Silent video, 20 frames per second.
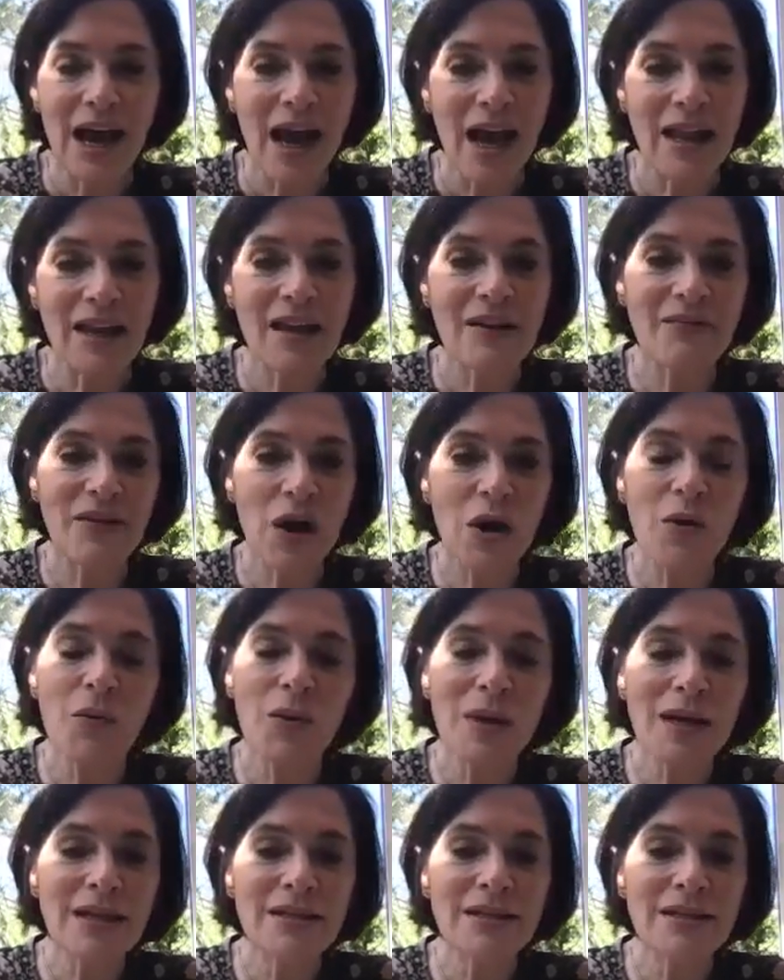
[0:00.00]
And I've
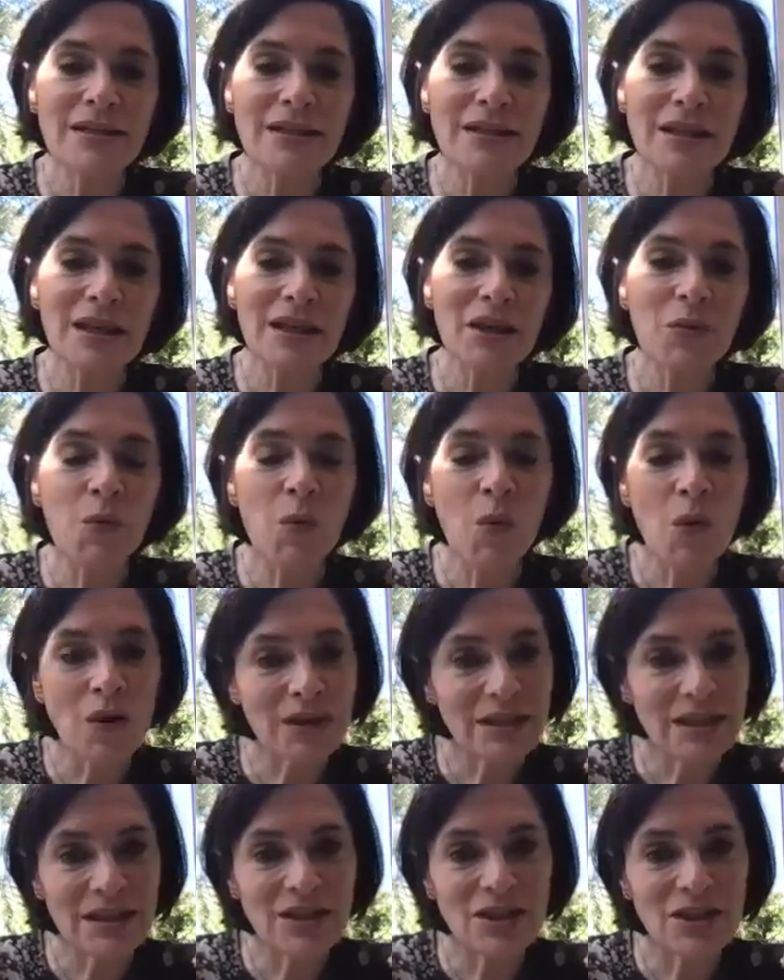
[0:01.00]
always, you know,
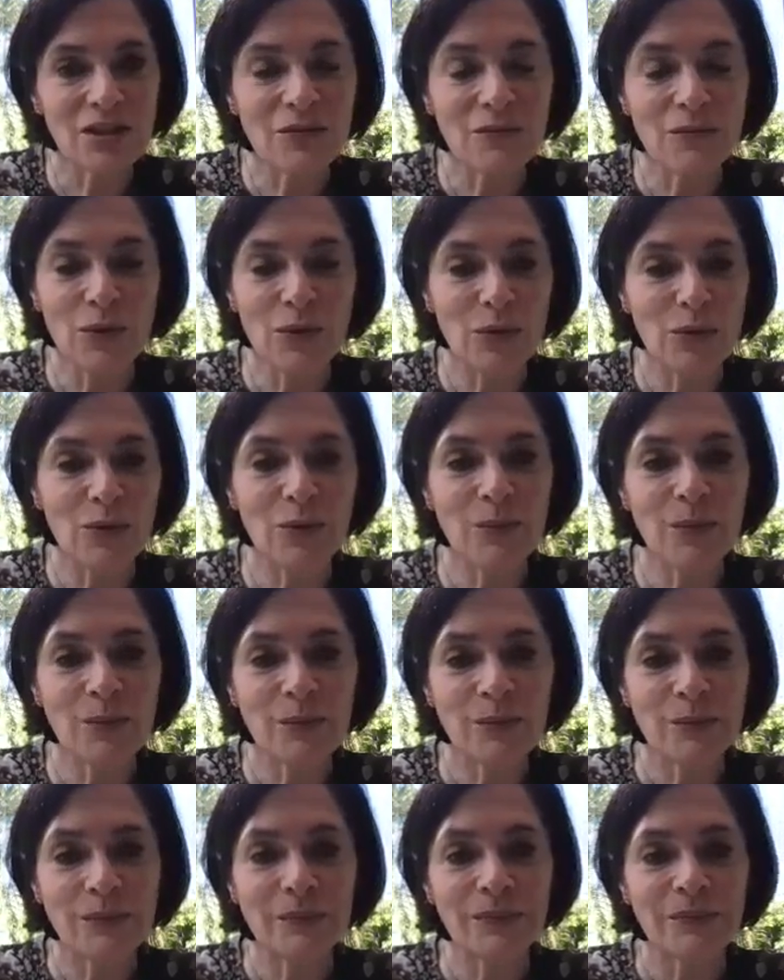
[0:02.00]
walked into the
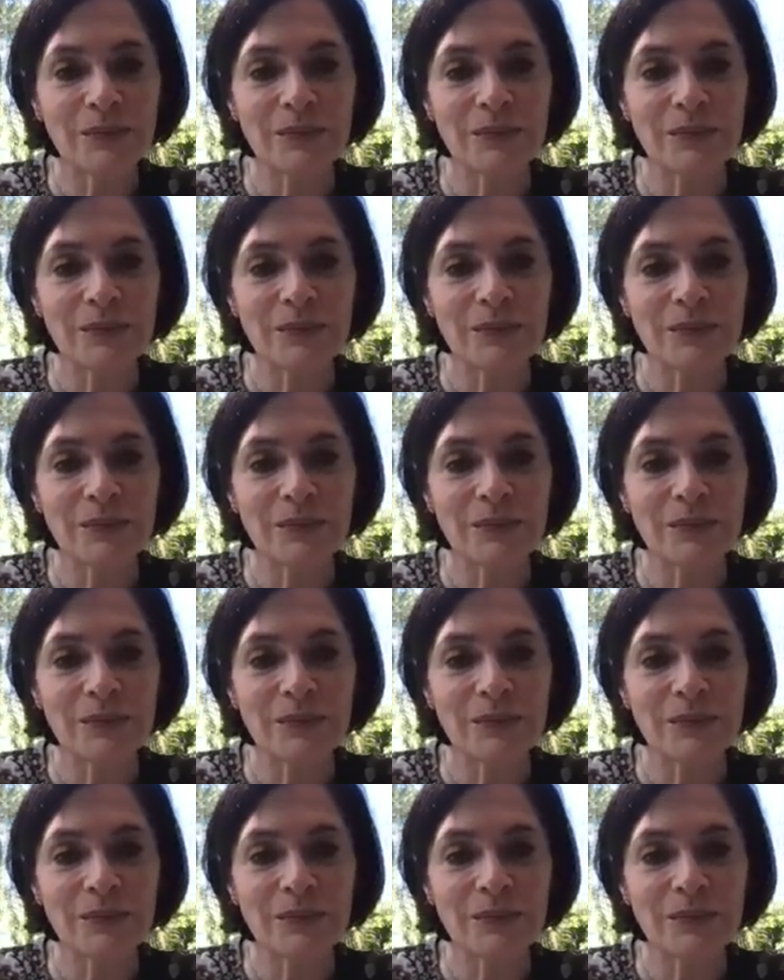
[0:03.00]
room,